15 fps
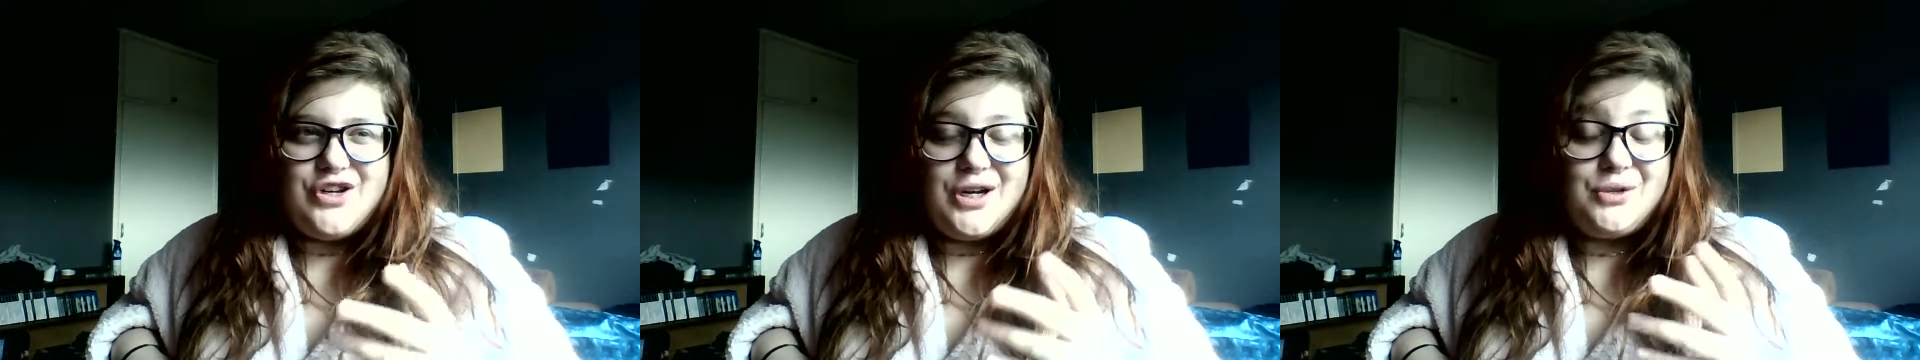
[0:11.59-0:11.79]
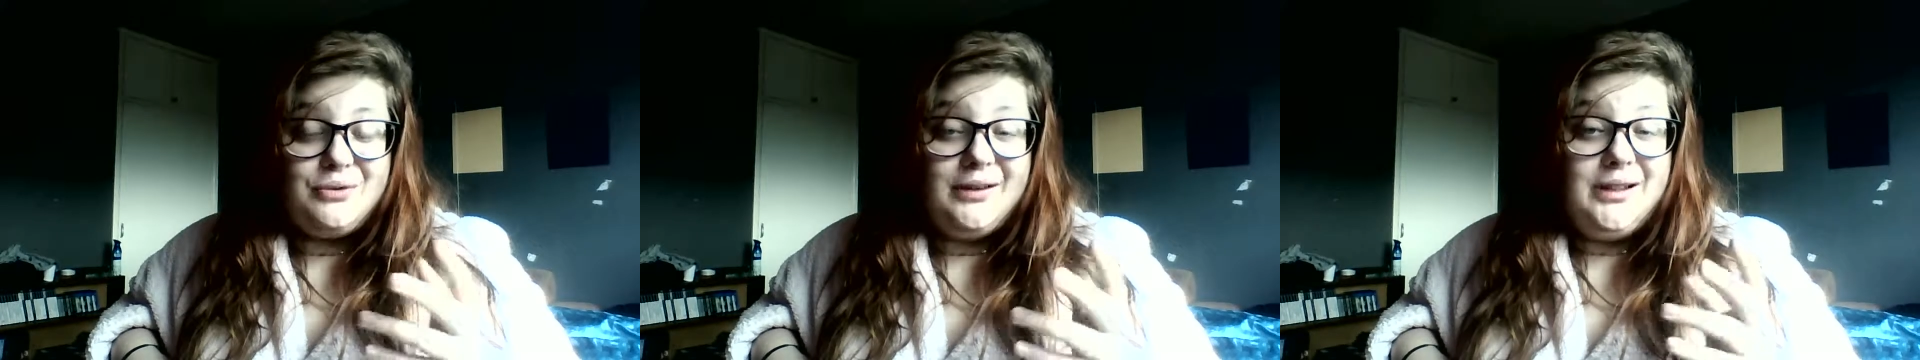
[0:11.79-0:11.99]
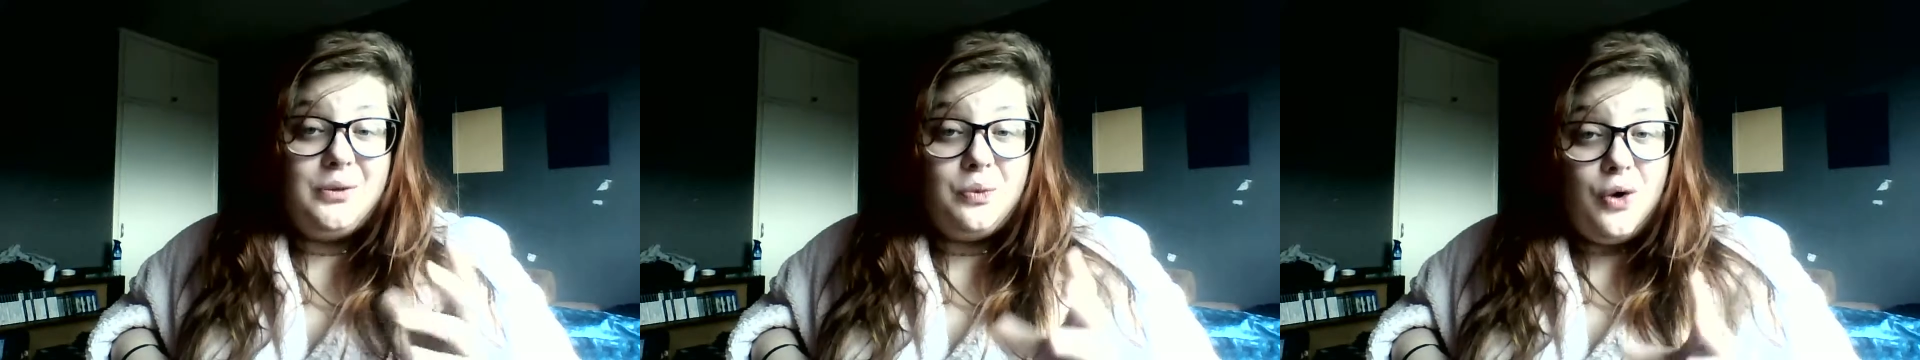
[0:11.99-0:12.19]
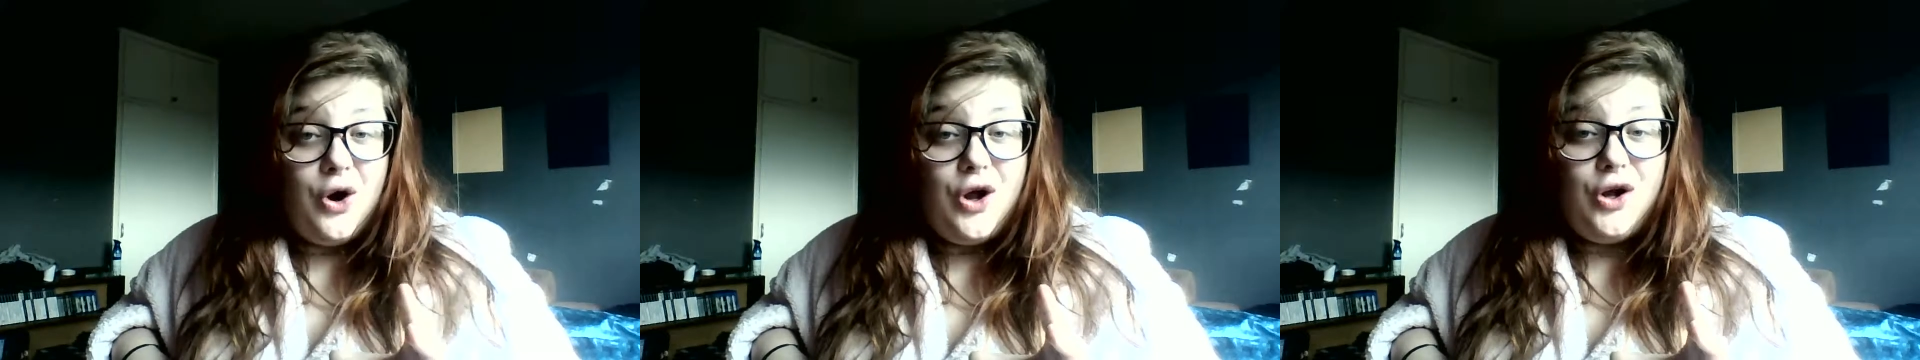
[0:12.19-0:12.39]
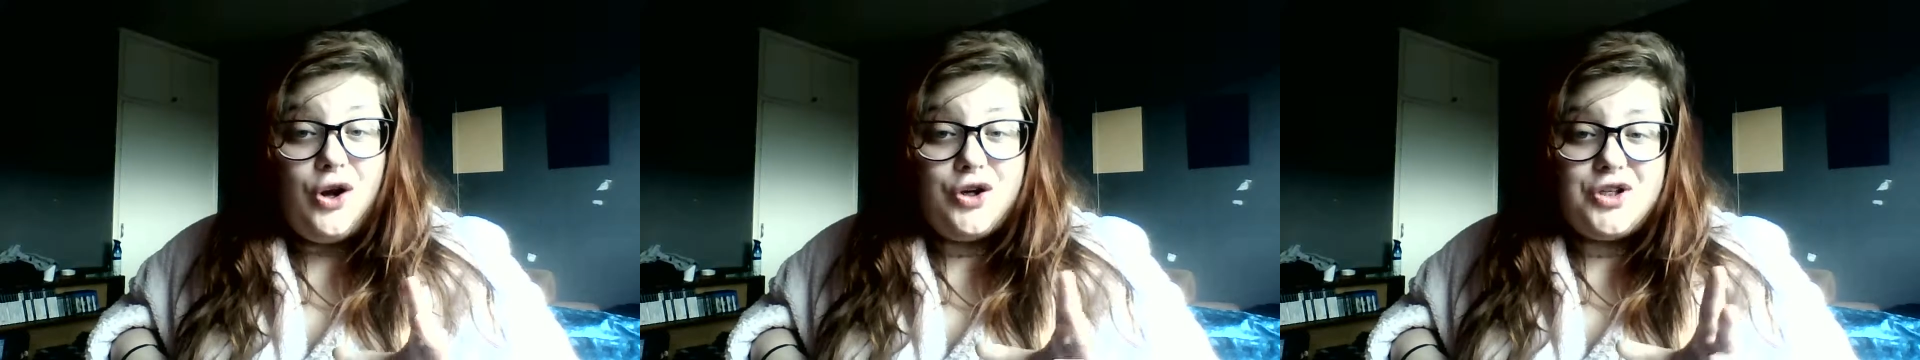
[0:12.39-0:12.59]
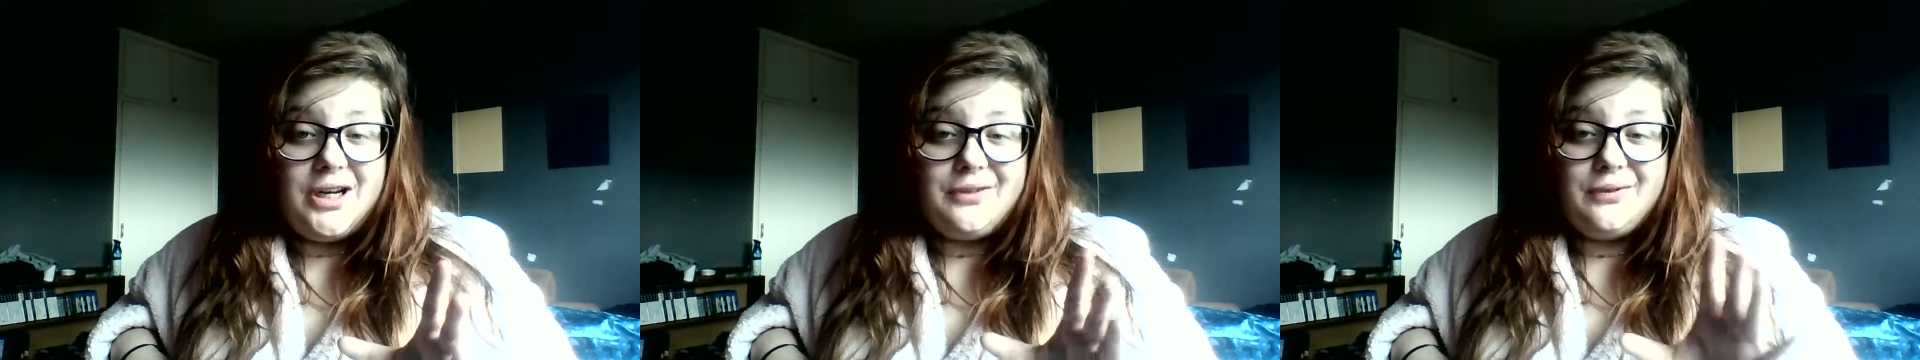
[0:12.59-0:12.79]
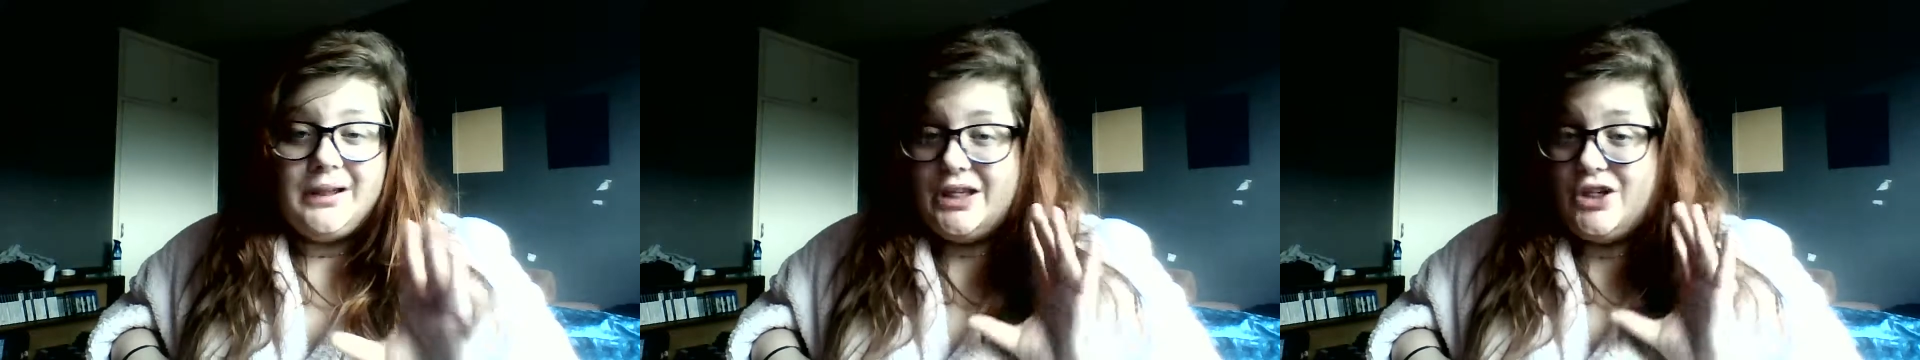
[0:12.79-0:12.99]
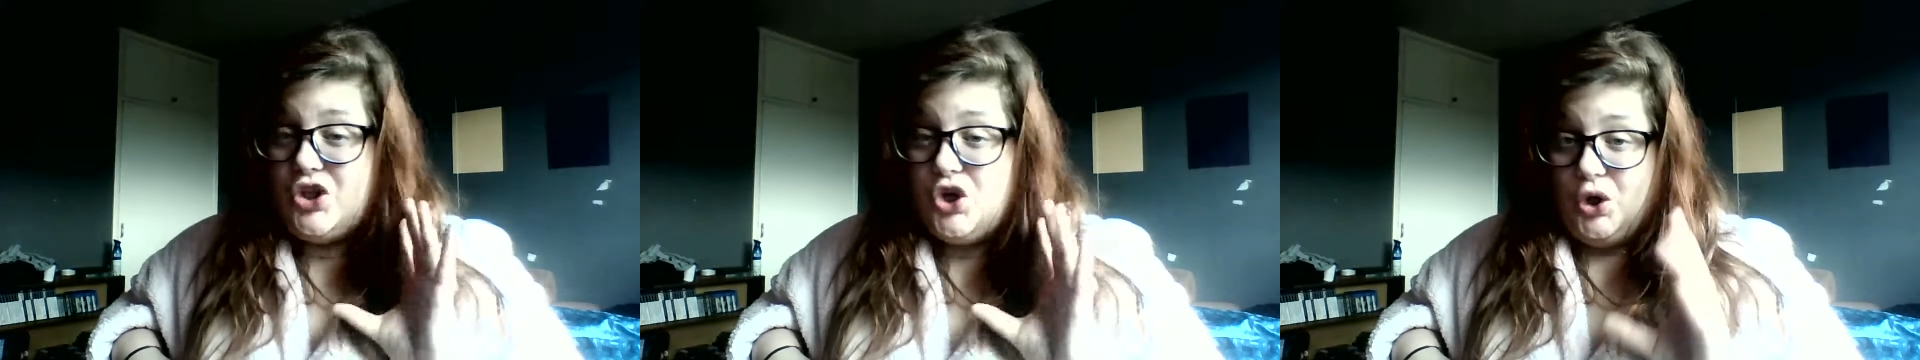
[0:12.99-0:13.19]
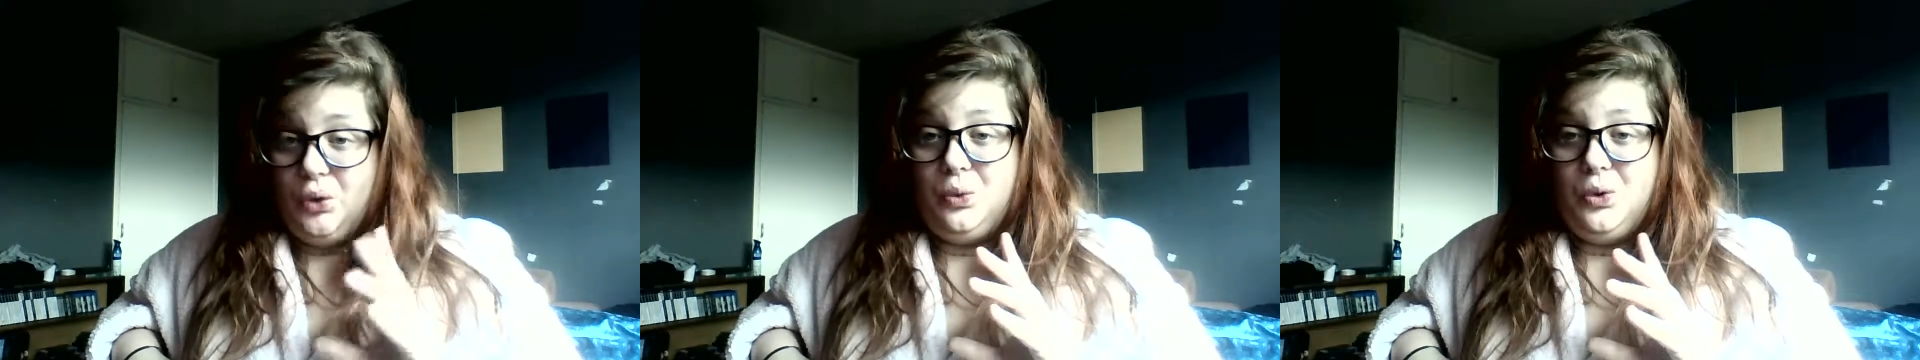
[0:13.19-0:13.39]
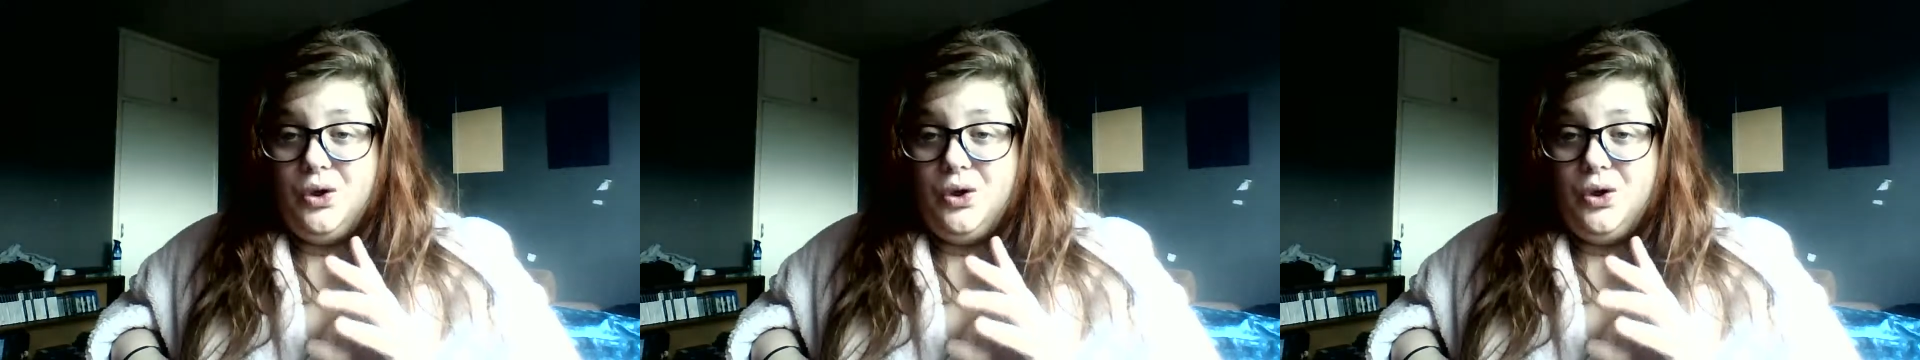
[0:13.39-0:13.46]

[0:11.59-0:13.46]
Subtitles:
generally wear or generally do.